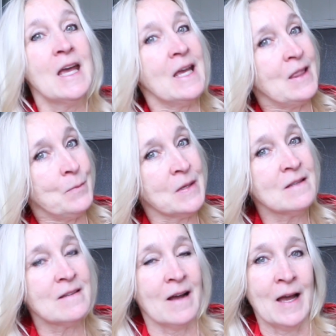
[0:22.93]
In the
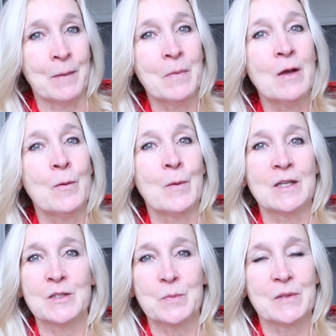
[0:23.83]
meantime, we
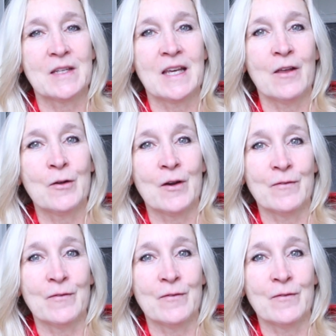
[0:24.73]
just put together